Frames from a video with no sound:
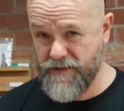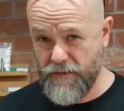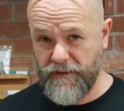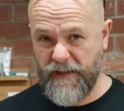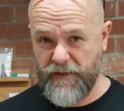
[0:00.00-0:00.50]
is
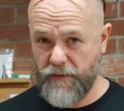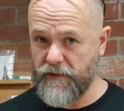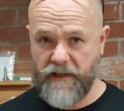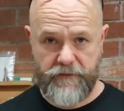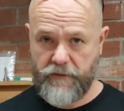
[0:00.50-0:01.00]
only if you
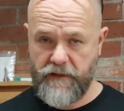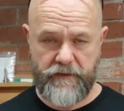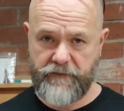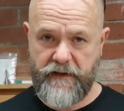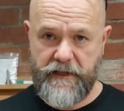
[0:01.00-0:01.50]
don't have
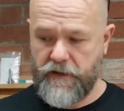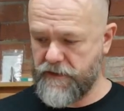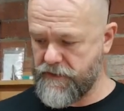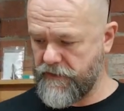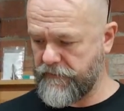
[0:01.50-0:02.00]
a very
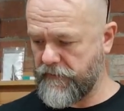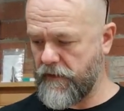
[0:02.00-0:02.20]
good sort of,